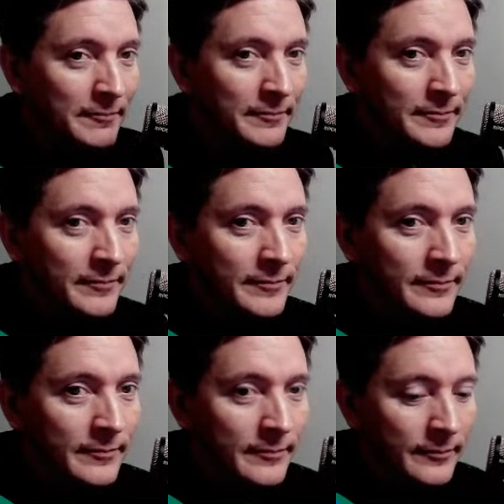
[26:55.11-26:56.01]
I would play
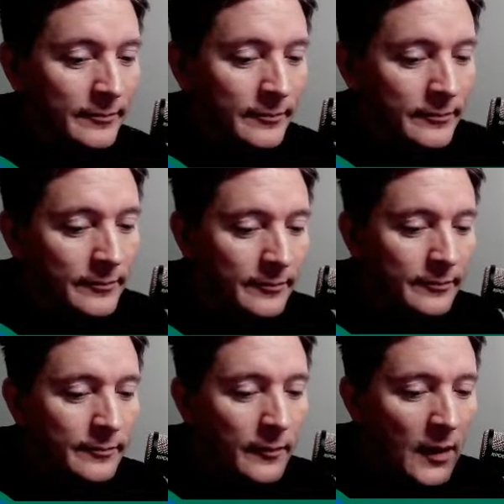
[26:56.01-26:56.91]
Welsh.
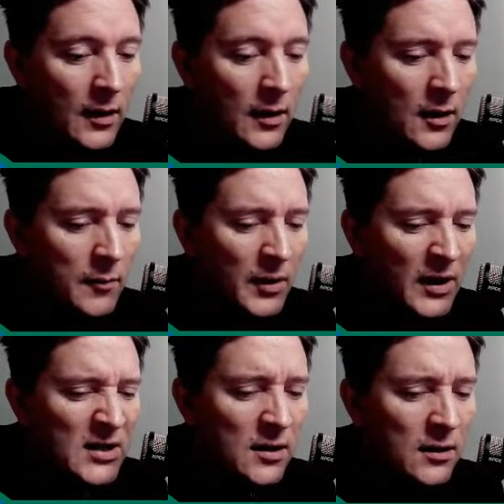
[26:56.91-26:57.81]
I would give him the
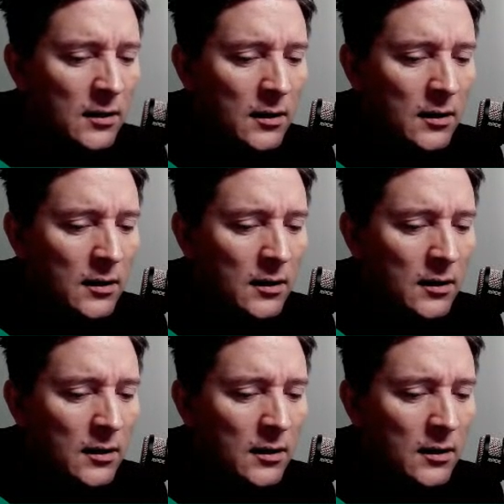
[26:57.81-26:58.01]
game.